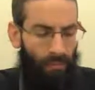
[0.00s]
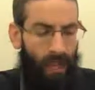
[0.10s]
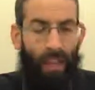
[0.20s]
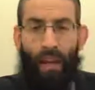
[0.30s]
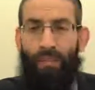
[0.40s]

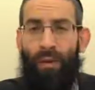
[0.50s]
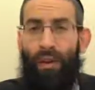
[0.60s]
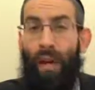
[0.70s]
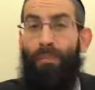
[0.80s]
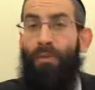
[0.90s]
And
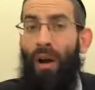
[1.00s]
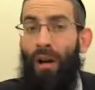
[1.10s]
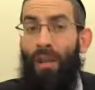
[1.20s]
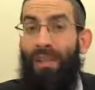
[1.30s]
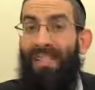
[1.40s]
therefore, a
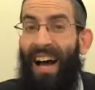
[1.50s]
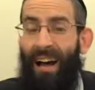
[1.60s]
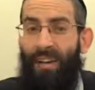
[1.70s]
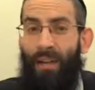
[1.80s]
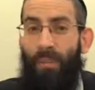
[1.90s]
bracha is
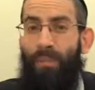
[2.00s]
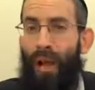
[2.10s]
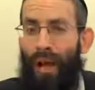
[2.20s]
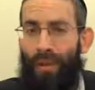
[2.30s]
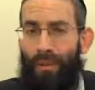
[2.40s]
not
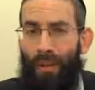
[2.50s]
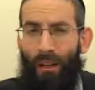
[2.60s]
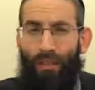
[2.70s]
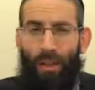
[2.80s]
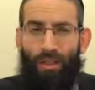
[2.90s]
applied by
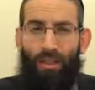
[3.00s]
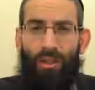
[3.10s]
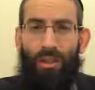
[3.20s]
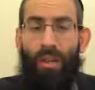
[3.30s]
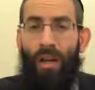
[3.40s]
a
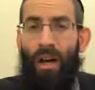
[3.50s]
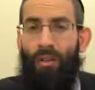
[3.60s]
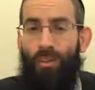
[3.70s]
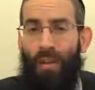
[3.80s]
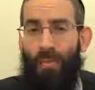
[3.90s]
fresher's
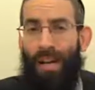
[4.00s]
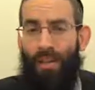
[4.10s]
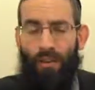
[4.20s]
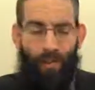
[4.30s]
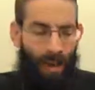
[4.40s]
Tumas and
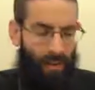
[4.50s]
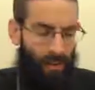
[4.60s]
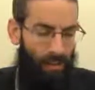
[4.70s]
Ma'aser or D'mai.